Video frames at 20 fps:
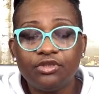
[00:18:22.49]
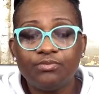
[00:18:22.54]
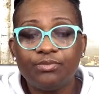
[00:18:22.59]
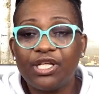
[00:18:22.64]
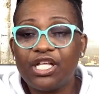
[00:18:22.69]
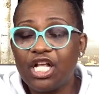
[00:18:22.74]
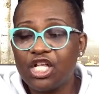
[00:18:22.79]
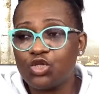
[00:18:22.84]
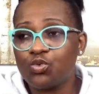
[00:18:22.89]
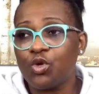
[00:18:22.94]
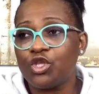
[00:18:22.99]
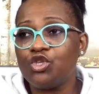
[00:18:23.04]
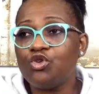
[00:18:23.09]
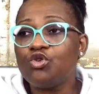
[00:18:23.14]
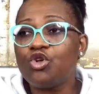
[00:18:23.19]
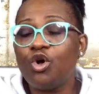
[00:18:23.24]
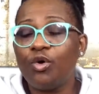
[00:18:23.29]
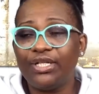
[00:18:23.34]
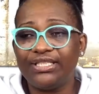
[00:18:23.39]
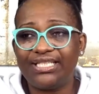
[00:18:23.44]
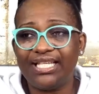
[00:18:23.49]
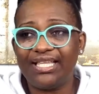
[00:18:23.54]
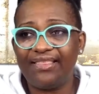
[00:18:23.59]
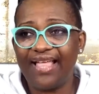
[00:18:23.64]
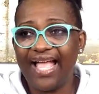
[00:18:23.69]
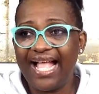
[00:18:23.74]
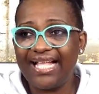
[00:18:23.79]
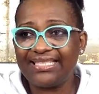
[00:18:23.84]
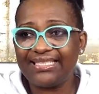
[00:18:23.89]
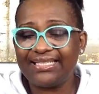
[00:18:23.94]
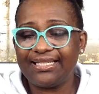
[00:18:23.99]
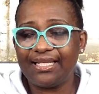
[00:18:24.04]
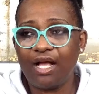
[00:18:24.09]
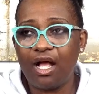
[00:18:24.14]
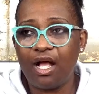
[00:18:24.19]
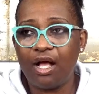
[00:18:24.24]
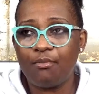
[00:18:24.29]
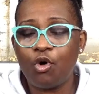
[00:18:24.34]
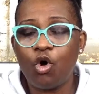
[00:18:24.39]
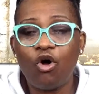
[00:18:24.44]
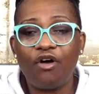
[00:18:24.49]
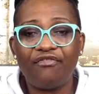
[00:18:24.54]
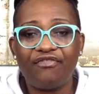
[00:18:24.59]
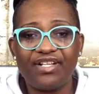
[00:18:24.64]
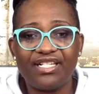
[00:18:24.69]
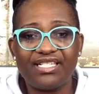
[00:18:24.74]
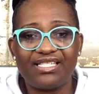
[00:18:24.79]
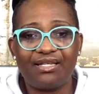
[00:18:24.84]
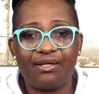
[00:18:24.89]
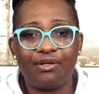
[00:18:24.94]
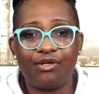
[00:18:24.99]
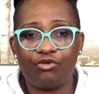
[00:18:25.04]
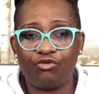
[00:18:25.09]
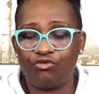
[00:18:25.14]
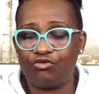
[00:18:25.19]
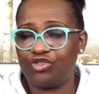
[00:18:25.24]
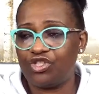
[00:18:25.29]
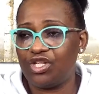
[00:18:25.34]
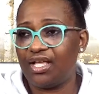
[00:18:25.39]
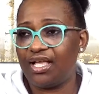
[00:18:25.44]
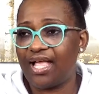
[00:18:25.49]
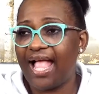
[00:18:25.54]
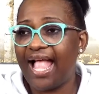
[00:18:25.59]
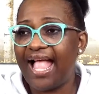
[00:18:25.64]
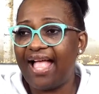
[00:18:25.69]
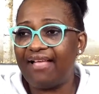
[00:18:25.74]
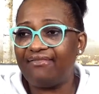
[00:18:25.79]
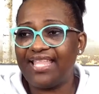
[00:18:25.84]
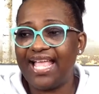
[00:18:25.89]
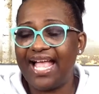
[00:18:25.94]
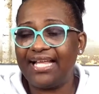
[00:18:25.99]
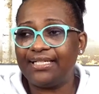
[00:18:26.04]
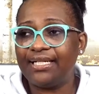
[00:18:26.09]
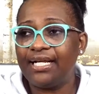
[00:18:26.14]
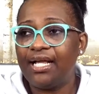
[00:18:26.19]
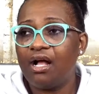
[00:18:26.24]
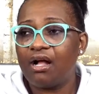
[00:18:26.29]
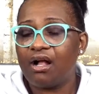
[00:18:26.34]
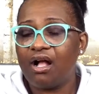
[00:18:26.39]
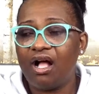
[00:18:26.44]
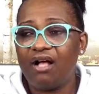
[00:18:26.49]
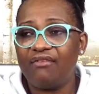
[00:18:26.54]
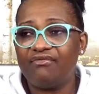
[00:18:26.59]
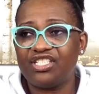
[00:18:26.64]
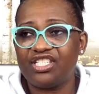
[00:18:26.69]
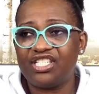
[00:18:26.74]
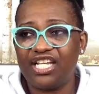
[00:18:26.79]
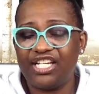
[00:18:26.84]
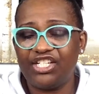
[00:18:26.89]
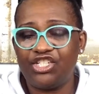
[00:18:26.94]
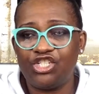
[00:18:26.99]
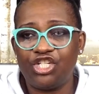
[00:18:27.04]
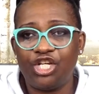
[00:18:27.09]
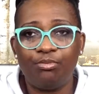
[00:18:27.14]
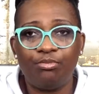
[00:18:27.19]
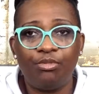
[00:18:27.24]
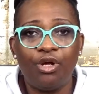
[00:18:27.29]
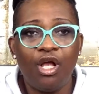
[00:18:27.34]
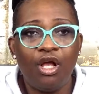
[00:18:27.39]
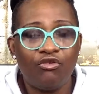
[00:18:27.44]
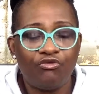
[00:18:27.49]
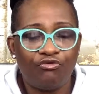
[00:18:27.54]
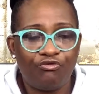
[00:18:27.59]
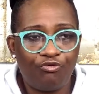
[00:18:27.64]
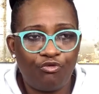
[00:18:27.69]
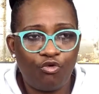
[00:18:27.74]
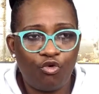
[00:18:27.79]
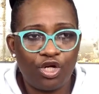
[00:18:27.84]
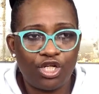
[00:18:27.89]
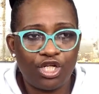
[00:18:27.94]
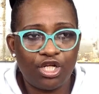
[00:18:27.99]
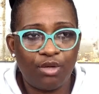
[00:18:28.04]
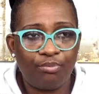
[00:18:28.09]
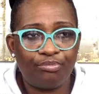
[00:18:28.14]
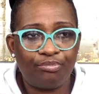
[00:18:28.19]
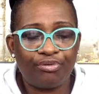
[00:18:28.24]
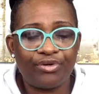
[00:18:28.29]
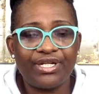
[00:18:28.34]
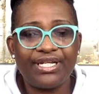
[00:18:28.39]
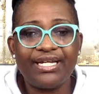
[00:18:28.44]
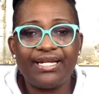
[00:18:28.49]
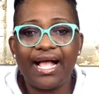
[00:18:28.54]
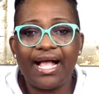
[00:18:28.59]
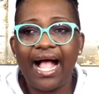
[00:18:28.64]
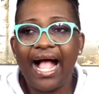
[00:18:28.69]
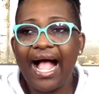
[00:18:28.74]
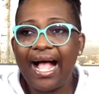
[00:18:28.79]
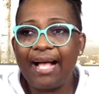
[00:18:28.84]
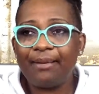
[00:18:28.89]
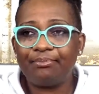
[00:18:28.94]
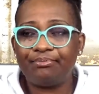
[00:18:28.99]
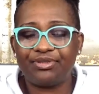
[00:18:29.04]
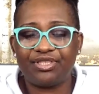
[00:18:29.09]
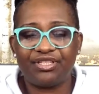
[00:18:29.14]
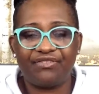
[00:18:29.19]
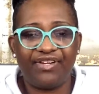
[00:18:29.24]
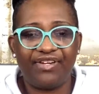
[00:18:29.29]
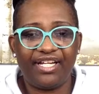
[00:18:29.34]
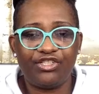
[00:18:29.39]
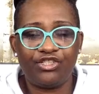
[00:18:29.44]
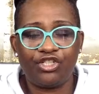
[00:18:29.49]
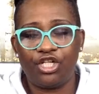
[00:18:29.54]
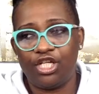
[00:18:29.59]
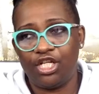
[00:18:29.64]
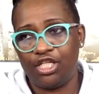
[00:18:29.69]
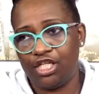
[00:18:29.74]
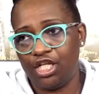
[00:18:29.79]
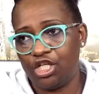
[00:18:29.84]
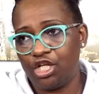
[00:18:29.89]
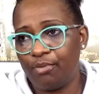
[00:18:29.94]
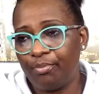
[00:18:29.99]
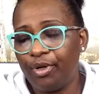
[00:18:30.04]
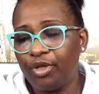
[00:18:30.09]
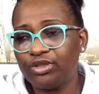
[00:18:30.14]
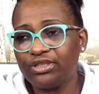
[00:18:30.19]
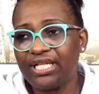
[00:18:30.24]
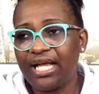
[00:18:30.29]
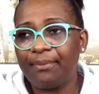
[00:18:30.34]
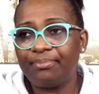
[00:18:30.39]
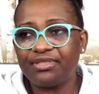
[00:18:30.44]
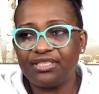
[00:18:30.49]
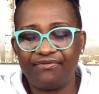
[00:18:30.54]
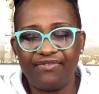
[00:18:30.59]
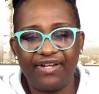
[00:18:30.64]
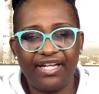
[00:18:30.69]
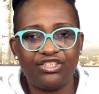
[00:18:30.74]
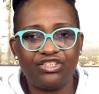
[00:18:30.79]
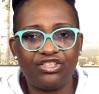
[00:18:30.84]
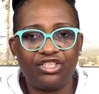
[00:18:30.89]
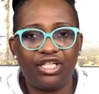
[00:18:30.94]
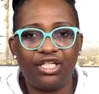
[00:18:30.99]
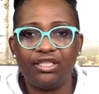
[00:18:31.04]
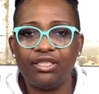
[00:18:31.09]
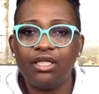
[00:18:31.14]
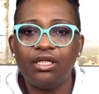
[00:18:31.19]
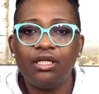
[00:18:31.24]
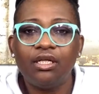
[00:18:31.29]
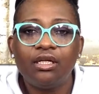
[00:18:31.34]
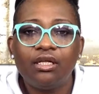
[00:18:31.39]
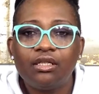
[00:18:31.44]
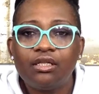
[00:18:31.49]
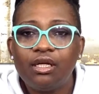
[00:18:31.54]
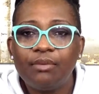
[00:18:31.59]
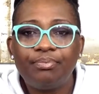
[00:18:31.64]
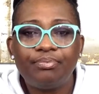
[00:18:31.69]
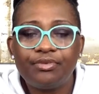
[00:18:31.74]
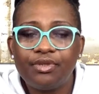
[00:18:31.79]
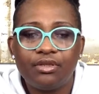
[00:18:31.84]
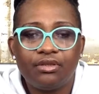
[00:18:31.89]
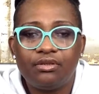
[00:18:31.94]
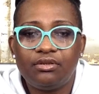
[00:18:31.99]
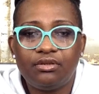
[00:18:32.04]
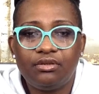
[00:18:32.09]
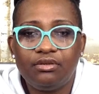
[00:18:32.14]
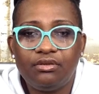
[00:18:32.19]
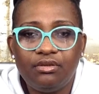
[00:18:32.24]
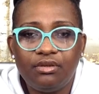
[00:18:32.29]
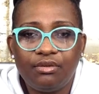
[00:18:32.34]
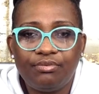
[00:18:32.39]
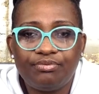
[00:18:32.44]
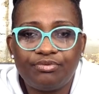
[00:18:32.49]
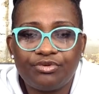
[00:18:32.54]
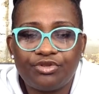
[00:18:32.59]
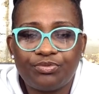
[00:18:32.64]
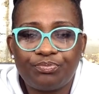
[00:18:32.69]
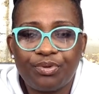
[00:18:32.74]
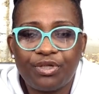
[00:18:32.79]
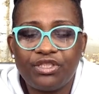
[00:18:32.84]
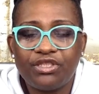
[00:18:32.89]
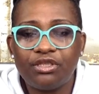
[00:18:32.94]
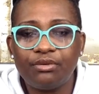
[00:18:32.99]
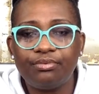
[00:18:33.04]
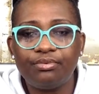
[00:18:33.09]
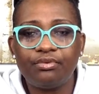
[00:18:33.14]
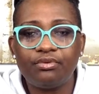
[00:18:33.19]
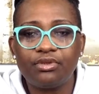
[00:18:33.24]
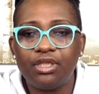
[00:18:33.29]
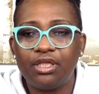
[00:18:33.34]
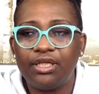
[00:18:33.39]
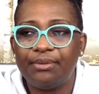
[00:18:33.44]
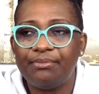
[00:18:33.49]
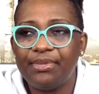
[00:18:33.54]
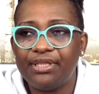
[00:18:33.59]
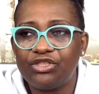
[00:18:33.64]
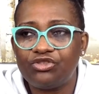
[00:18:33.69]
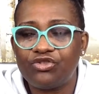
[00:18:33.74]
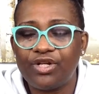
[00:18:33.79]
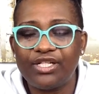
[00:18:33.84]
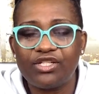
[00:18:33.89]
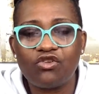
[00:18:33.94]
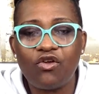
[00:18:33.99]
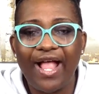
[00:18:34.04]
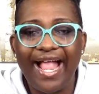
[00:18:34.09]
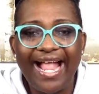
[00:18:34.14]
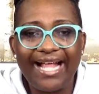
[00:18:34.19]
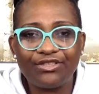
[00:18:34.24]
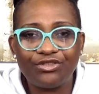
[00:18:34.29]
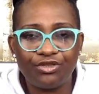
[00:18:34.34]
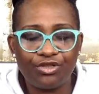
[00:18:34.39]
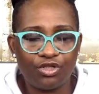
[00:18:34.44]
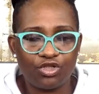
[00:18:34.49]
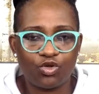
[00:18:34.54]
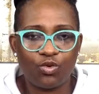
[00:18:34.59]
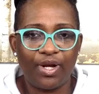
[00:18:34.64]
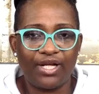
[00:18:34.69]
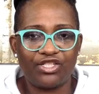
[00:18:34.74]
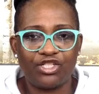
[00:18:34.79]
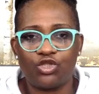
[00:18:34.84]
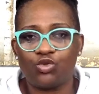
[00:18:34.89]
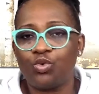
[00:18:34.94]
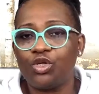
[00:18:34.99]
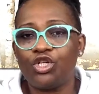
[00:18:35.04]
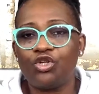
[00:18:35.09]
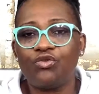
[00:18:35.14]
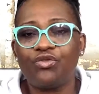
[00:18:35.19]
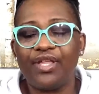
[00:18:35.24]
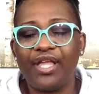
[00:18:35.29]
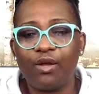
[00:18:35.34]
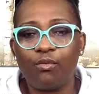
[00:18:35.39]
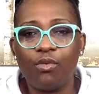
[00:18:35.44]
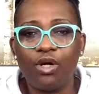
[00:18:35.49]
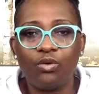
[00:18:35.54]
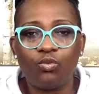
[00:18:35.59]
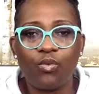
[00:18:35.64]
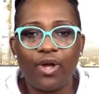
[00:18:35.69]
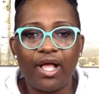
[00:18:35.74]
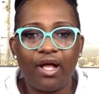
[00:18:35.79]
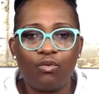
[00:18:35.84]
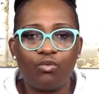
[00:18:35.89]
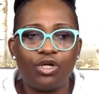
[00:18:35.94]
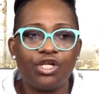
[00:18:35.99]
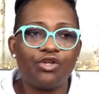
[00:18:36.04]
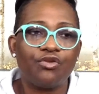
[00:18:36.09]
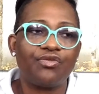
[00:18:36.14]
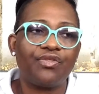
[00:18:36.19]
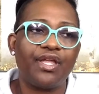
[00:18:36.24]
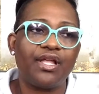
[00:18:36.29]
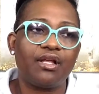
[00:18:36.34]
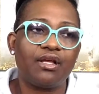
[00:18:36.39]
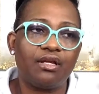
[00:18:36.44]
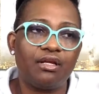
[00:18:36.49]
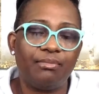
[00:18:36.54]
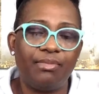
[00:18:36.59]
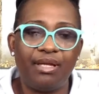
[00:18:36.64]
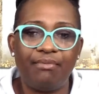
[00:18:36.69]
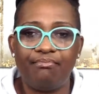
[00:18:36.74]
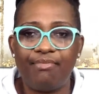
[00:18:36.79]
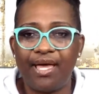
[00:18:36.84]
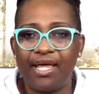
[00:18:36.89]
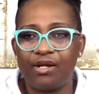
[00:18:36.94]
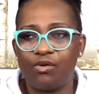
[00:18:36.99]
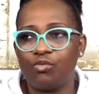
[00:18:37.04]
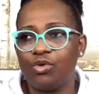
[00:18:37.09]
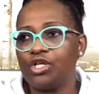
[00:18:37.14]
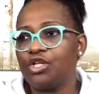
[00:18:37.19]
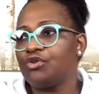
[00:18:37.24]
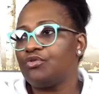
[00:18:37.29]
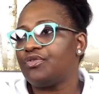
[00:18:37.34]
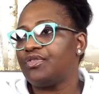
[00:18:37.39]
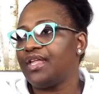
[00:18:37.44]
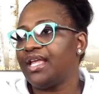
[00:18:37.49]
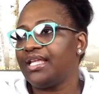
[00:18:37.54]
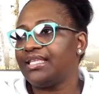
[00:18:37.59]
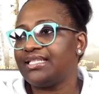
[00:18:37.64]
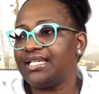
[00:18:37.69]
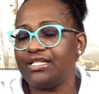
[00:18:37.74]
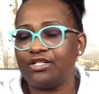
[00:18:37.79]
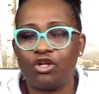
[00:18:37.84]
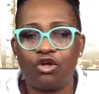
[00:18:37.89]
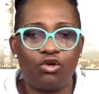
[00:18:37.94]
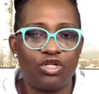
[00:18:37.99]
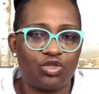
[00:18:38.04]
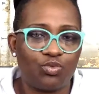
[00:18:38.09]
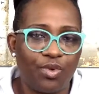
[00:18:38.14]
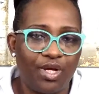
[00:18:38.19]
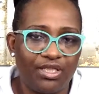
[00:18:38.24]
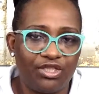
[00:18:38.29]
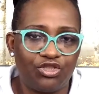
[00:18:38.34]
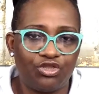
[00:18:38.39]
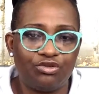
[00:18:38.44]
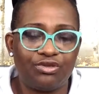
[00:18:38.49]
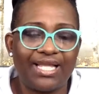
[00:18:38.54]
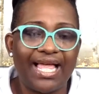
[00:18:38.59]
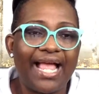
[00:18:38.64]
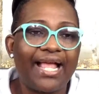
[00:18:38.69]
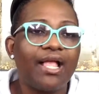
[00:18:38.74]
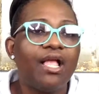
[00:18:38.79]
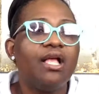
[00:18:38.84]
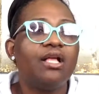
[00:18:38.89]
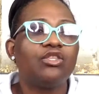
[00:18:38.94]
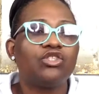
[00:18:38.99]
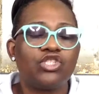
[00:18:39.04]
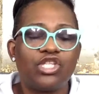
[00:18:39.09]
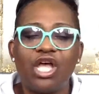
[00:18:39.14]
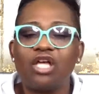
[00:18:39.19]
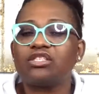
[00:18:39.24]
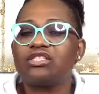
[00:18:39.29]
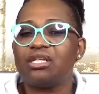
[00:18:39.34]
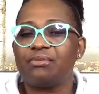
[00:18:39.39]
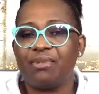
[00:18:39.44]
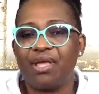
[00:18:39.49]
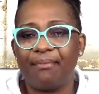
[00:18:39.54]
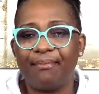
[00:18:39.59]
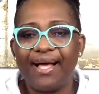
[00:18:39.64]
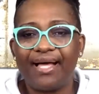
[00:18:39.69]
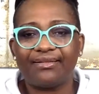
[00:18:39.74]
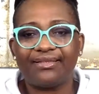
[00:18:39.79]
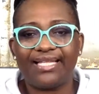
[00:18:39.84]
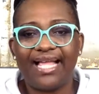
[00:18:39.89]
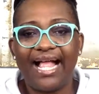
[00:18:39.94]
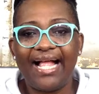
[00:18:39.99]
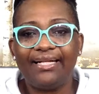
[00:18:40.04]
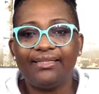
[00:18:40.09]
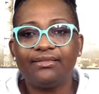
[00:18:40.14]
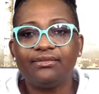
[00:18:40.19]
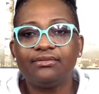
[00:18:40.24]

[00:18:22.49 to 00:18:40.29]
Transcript: Because when you go into that office to have that conversation for your pre-observation and then your post-observation, your principal, your administrator is going to ask you those questions. What do you think went well? What do you think could have been better? What do you think didn't go as well as you like? Talk to me about that.